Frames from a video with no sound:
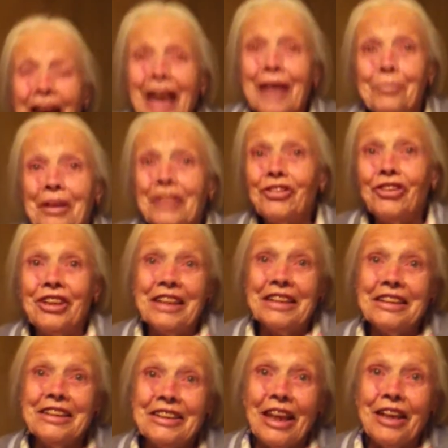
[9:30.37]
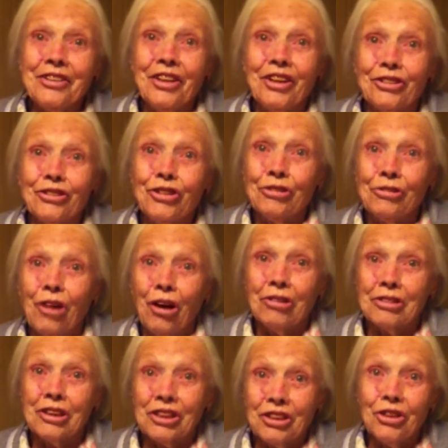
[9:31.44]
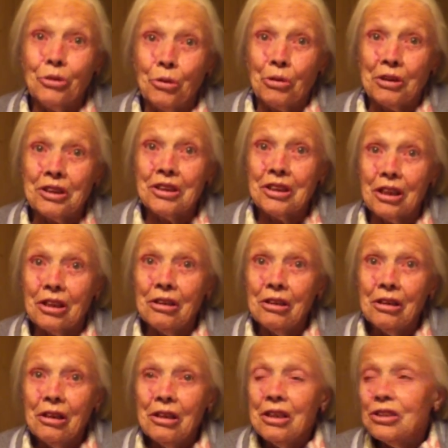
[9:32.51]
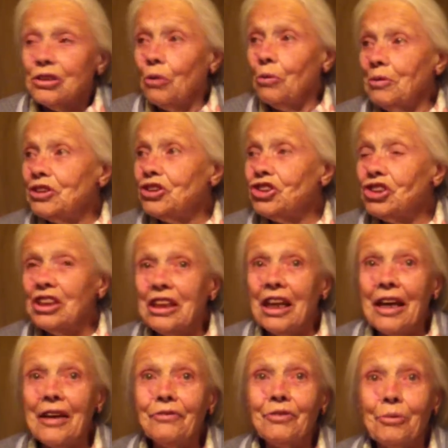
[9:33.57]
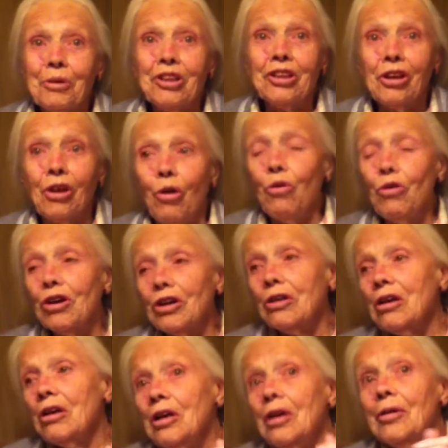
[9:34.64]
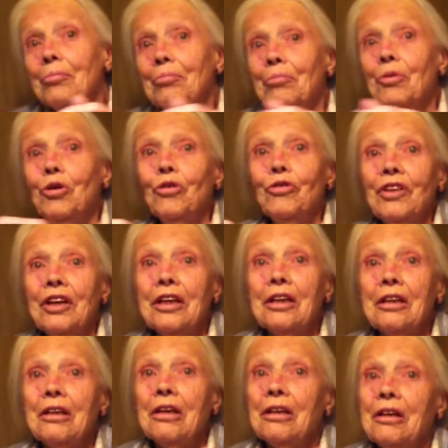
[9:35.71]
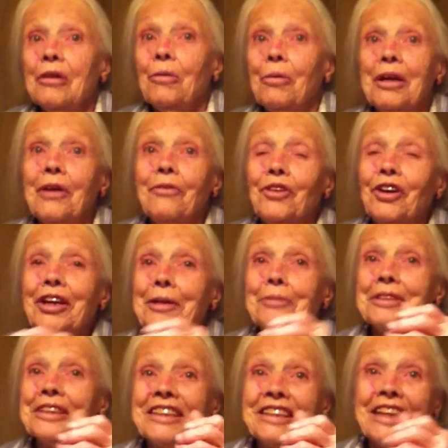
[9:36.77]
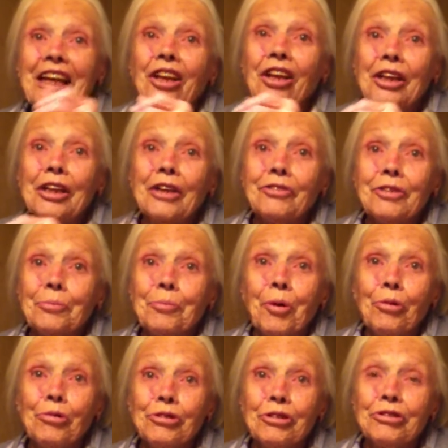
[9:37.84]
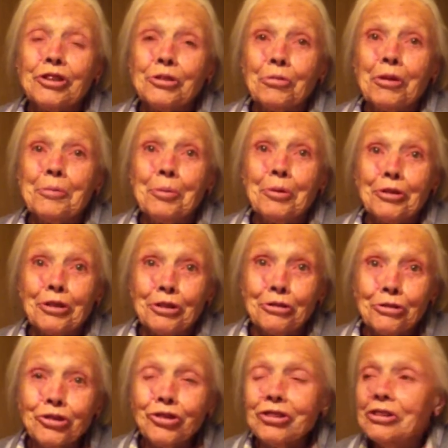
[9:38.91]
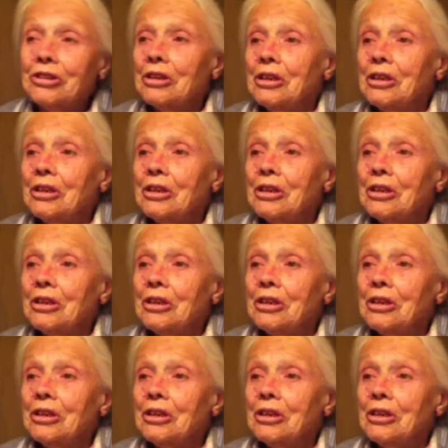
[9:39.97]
And Mother didn't stay there too long to do it, see. So when she left with Lauren moving whatever he was selling of the produce we produced,